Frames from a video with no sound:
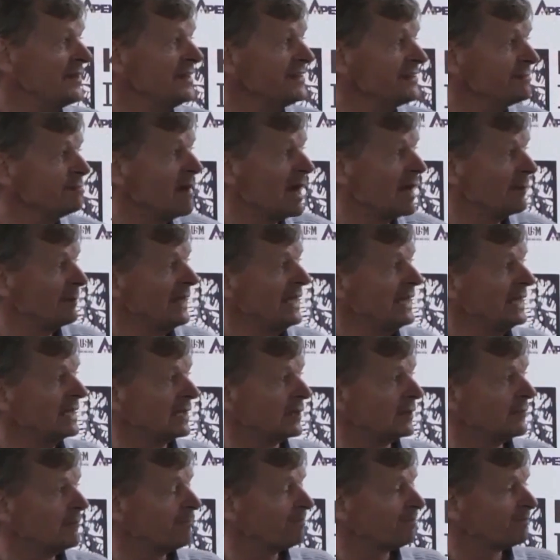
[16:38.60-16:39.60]
And this map
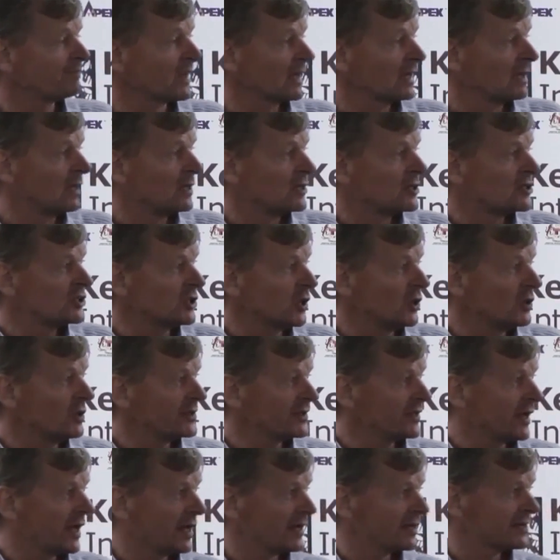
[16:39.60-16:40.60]
here
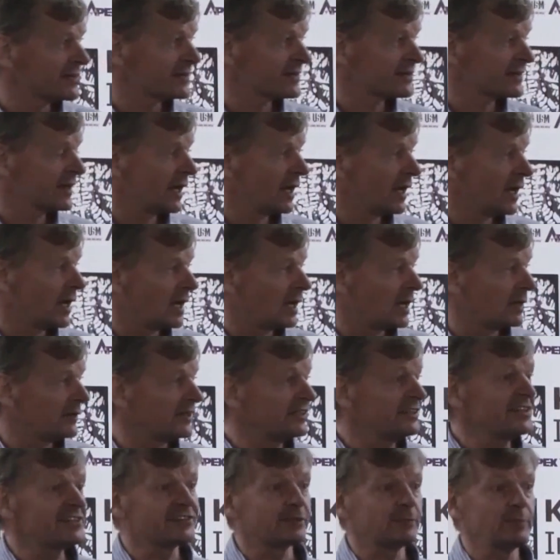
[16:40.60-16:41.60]
shows us
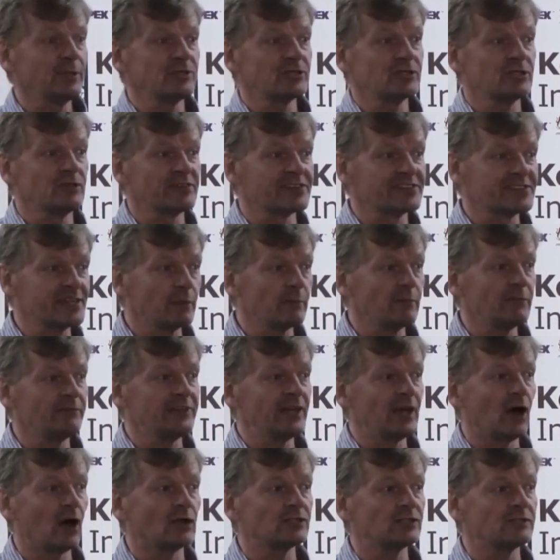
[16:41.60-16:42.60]
the distribution of some
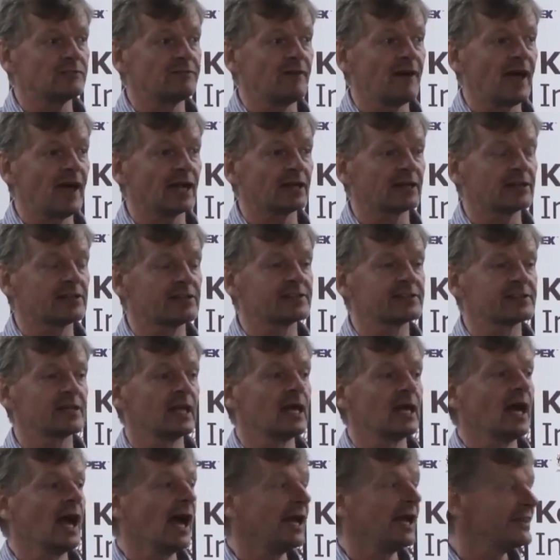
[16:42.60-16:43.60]
of the
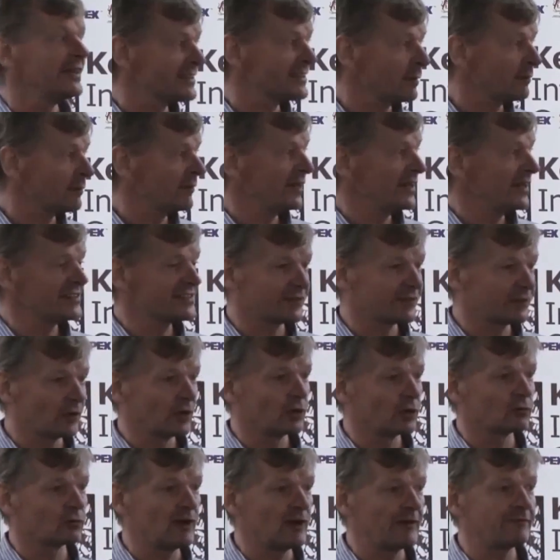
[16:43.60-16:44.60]
artifacts and some of the
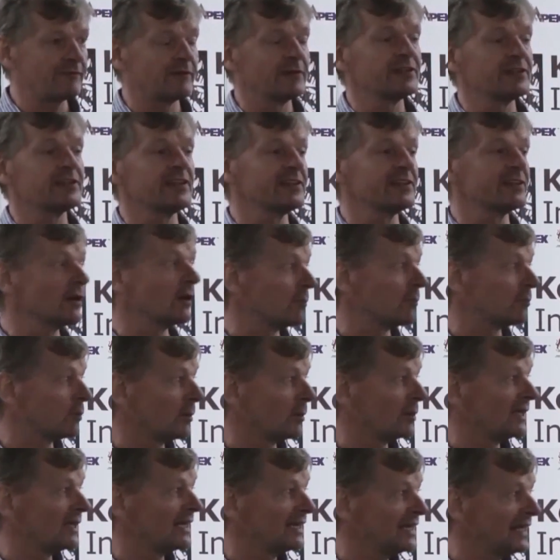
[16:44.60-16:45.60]
historical references that are
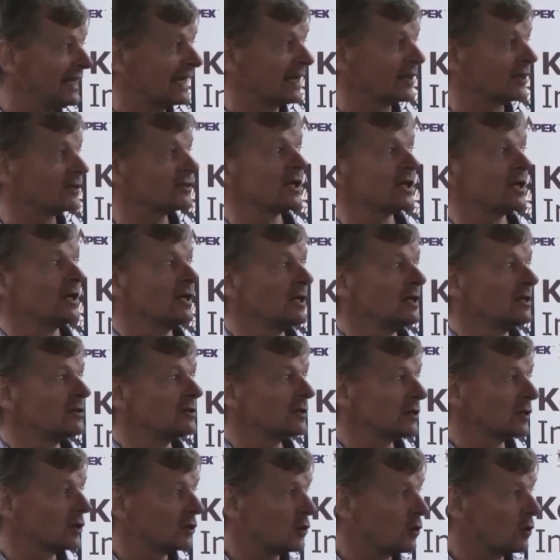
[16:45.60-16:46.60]
probably linked
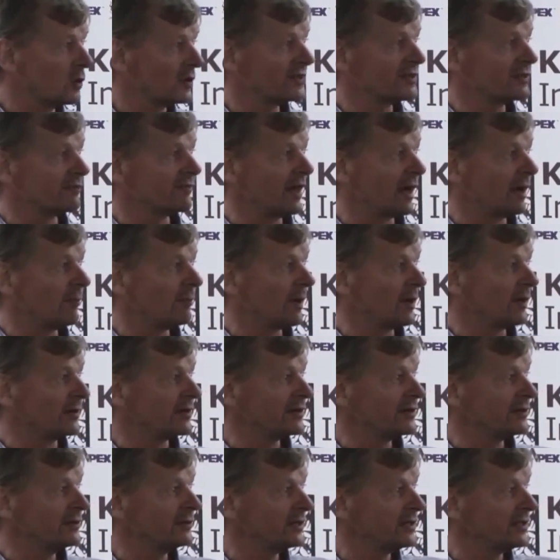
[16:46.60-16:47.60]
to the course of that
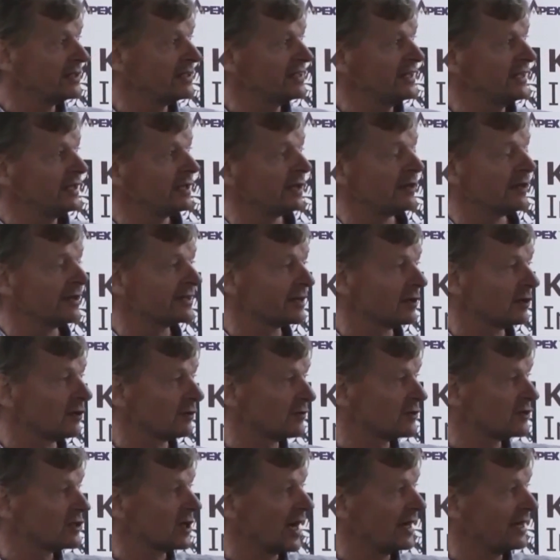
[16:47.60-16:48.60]
boat. So you can see that there's a lot
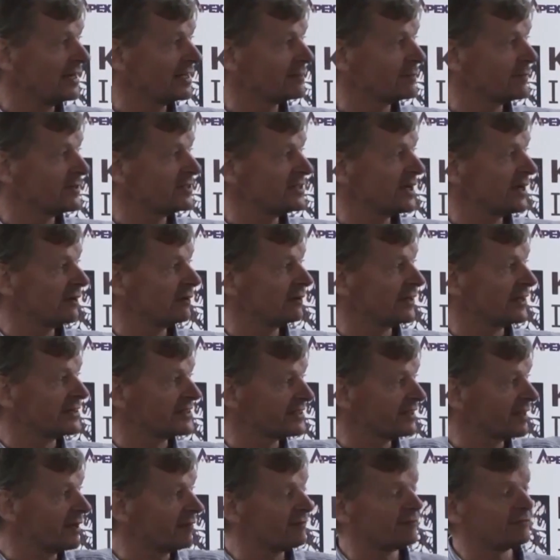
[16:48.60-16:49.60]
of Chinese material,
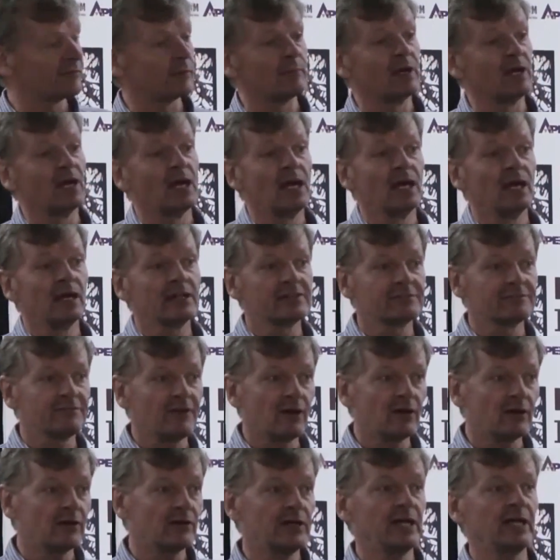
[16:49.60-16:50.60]
there's stuff from as
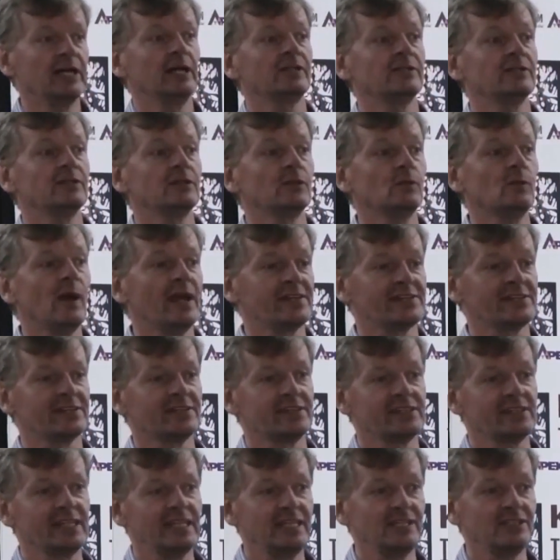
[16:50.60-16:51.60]
far to the west
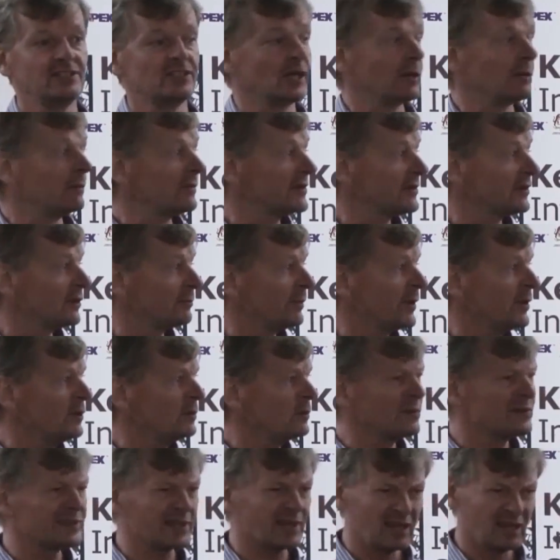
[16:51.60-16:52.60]
as Egypt. So the
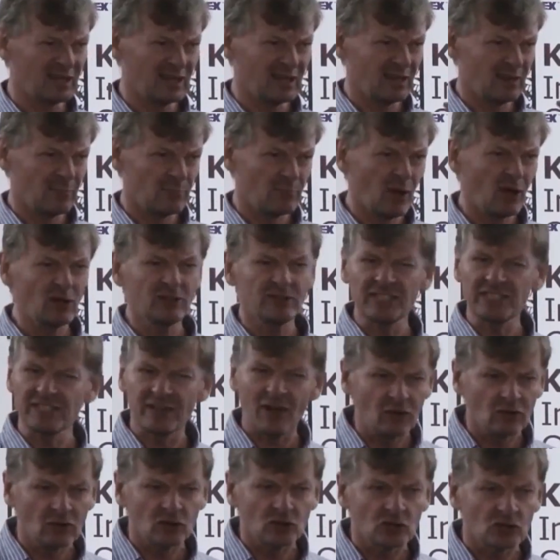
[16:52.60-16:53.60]
boat was a
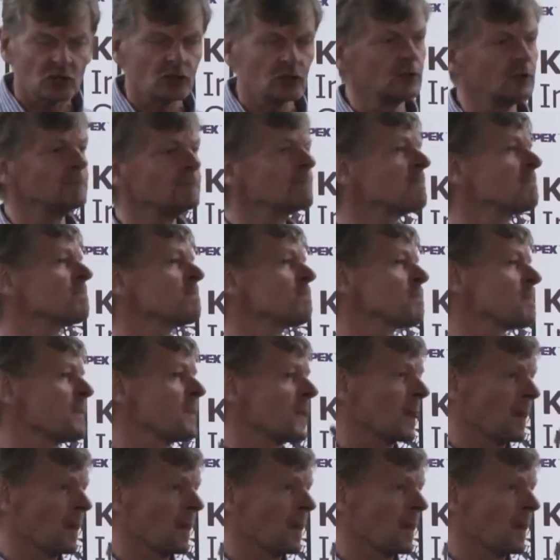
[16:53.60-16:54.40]
multicultural,